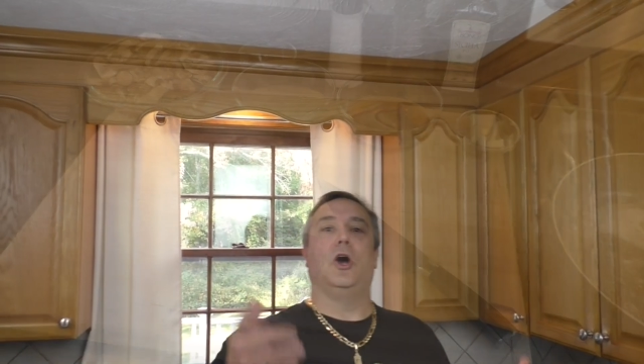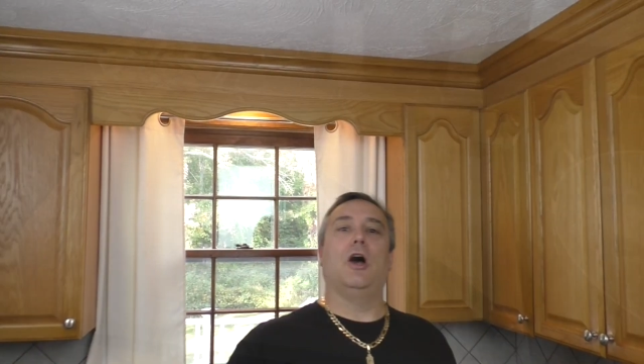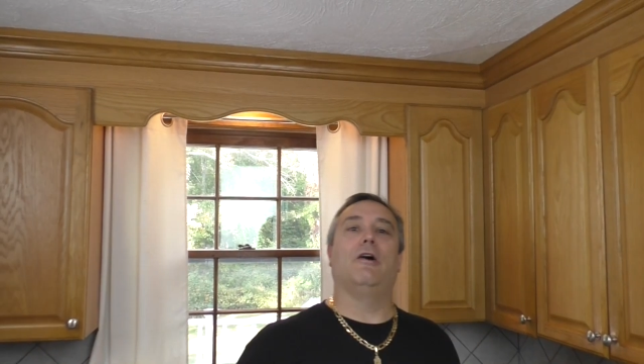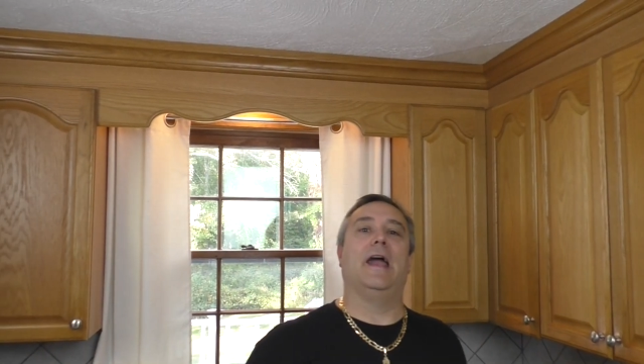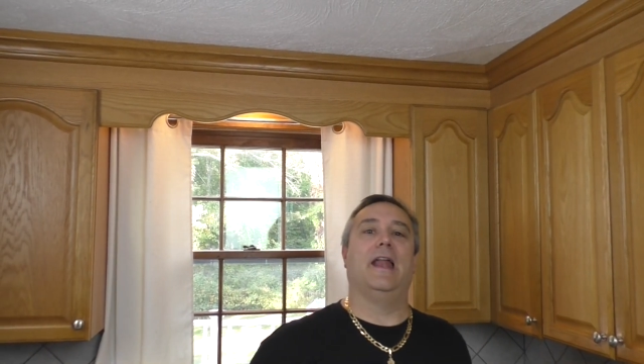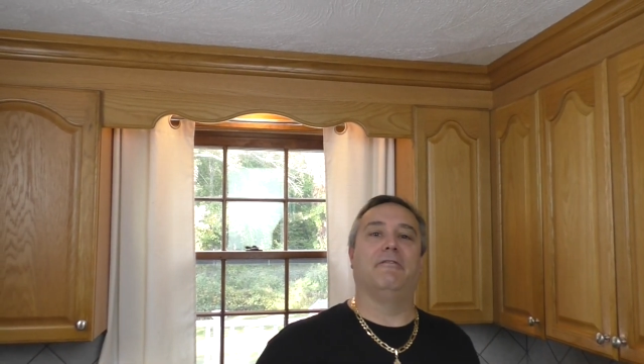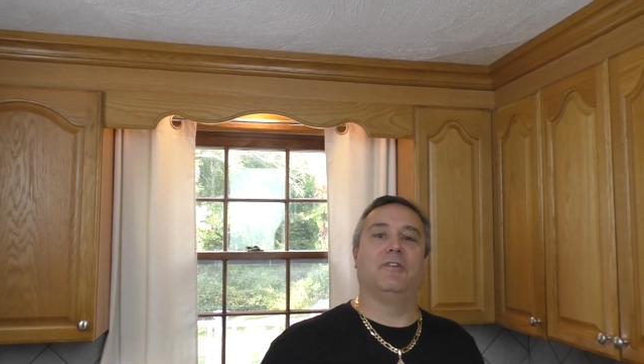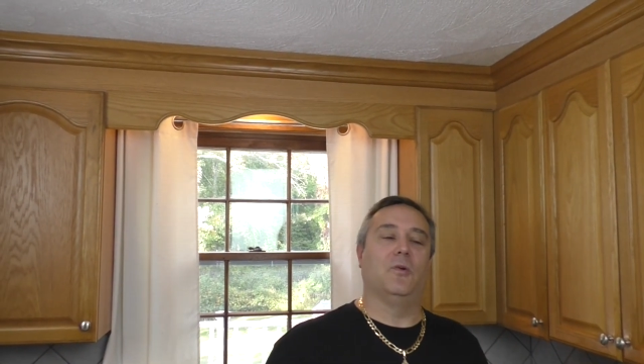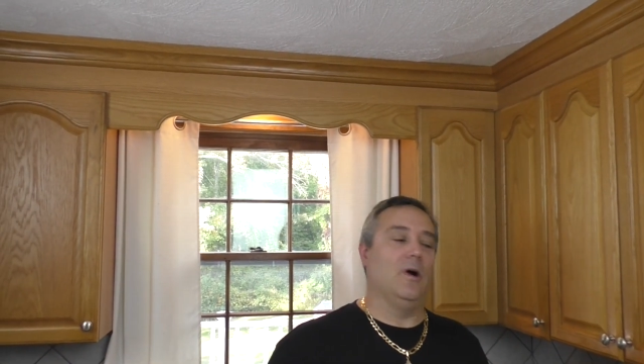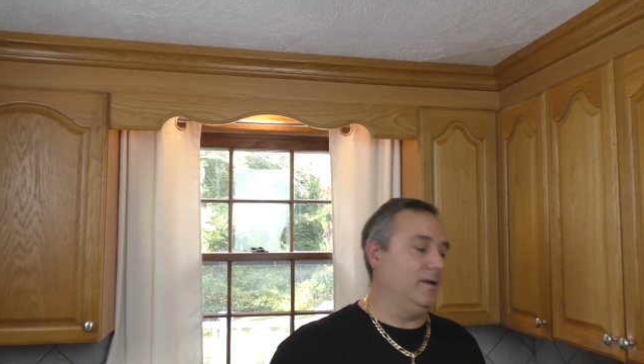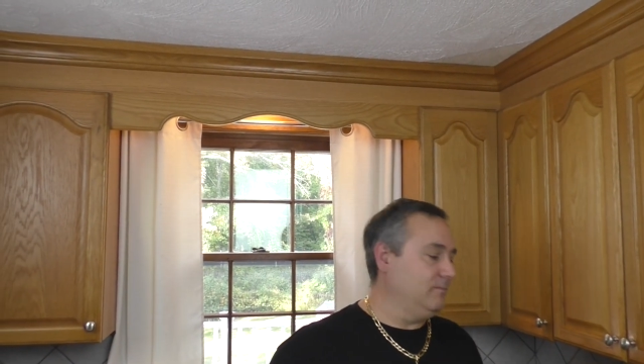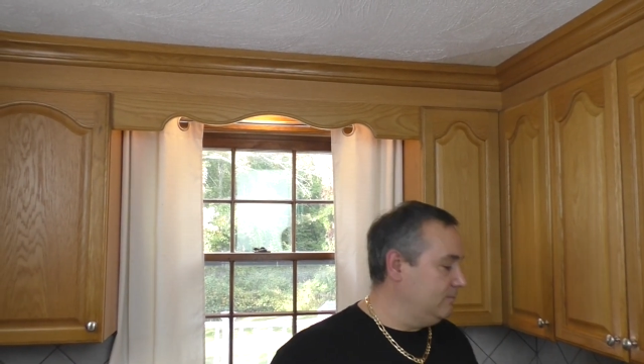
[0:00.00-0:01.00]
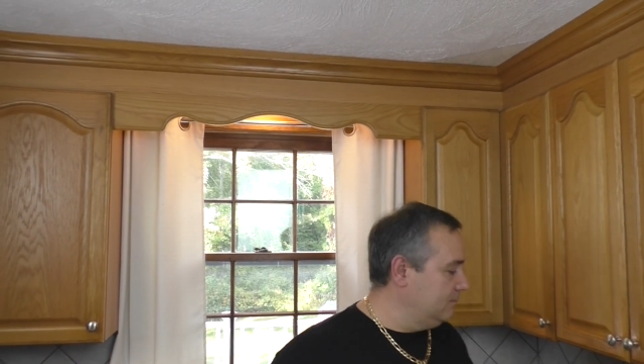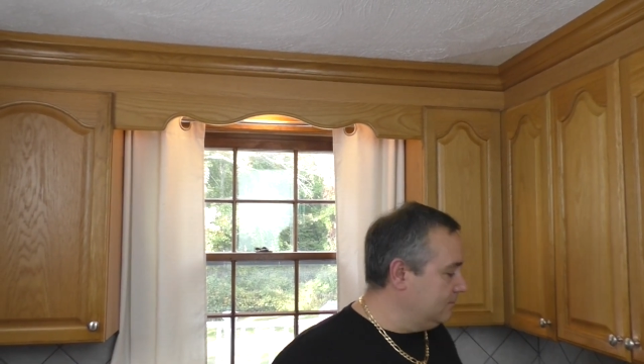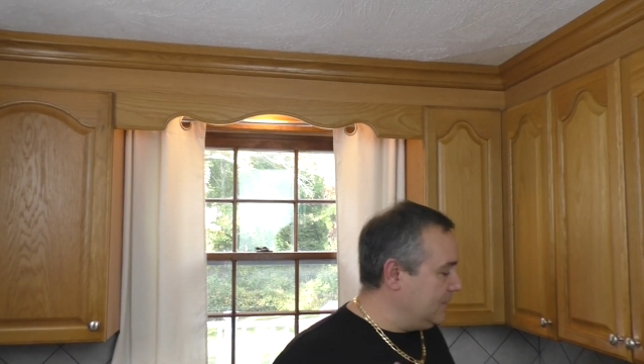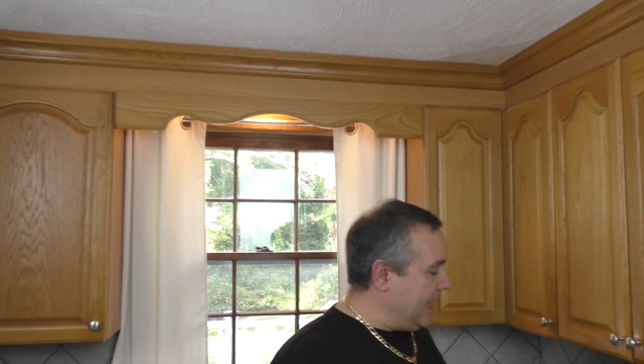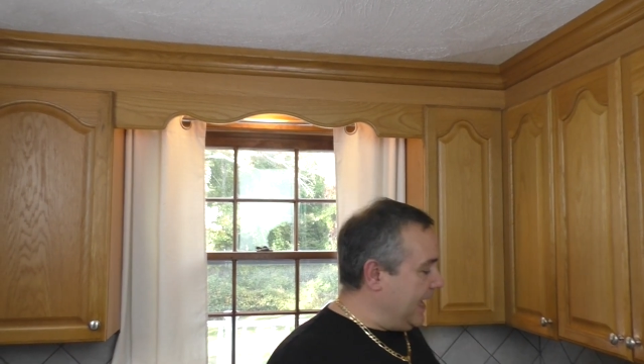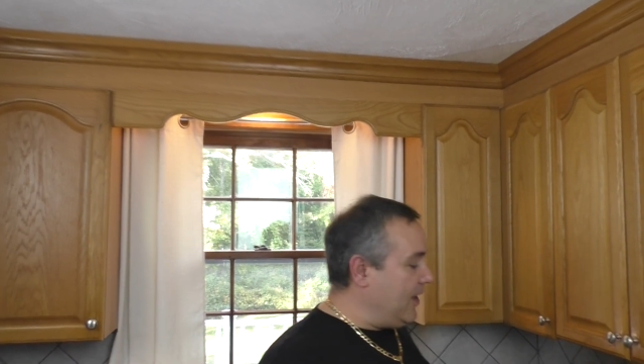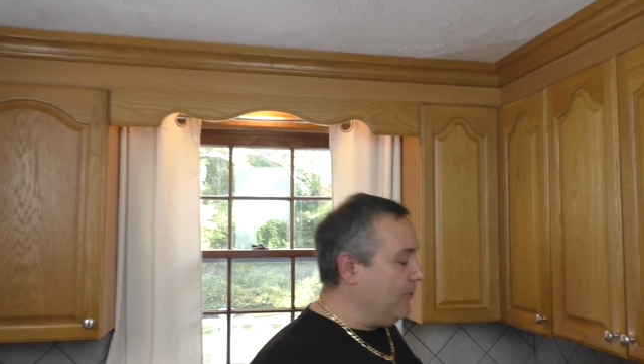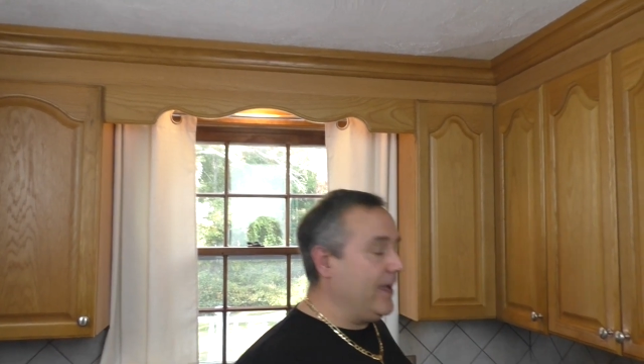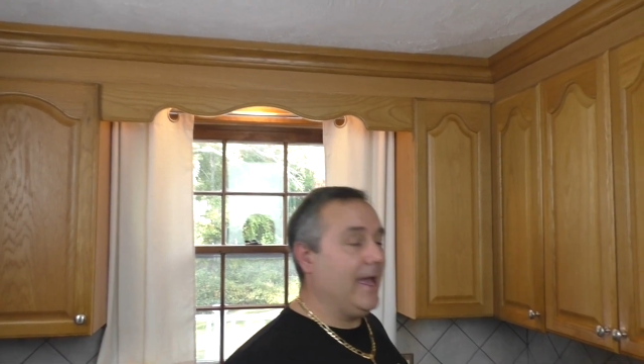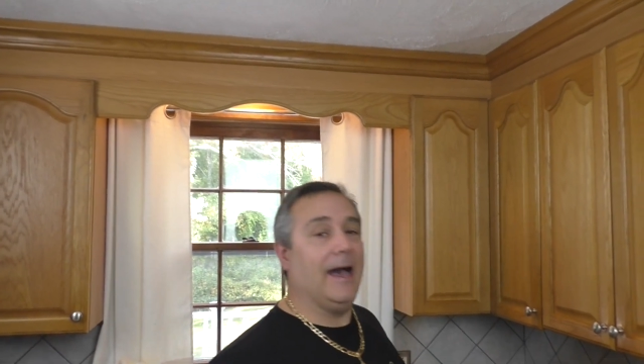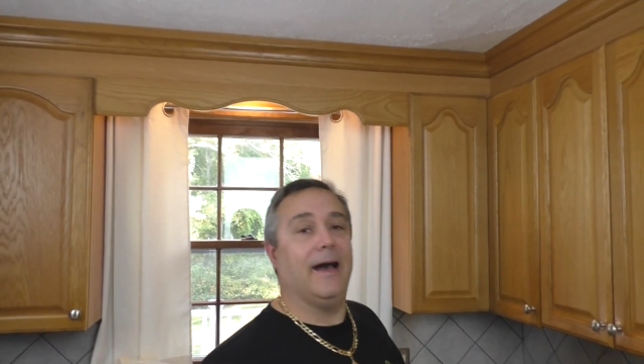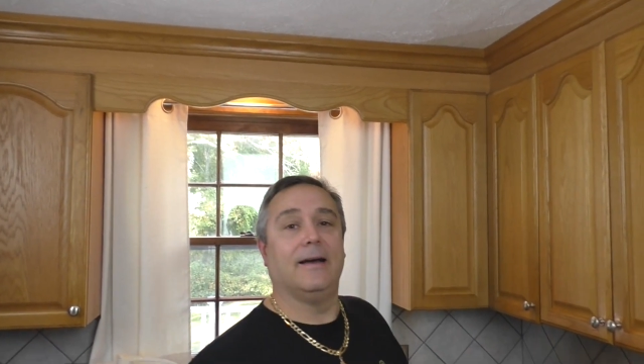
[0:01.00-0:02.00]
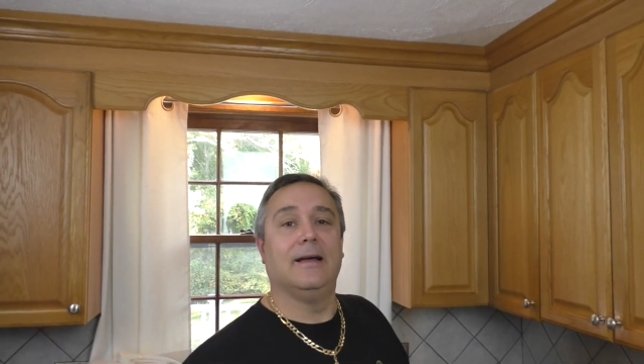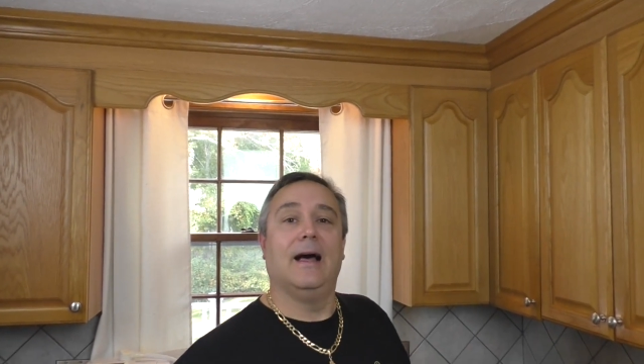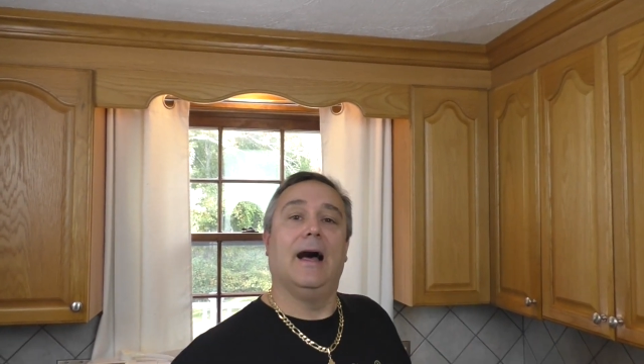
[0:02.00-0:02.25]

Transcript: Alright, everyone, here we are.